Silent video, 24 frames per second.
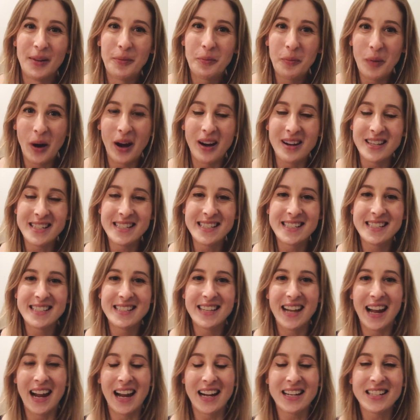Whereas
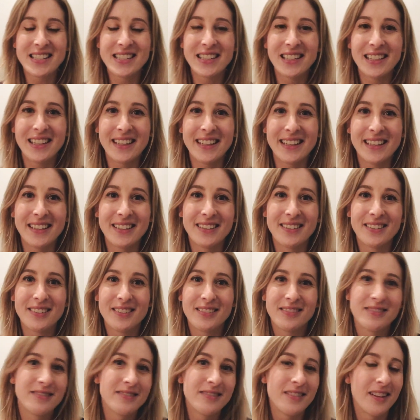actually,
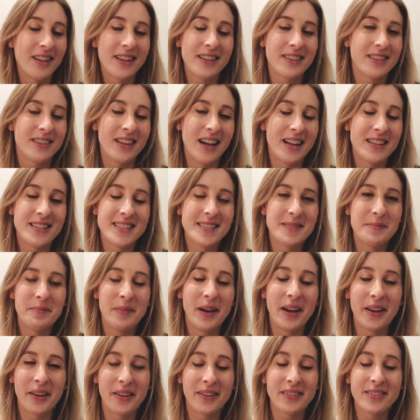that doesn't
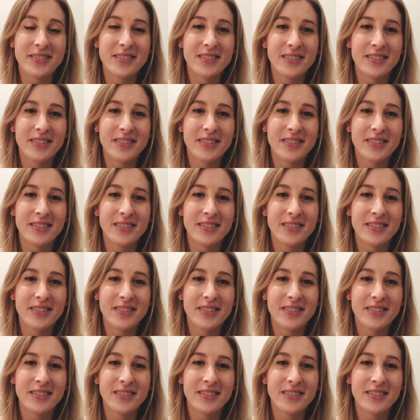matter.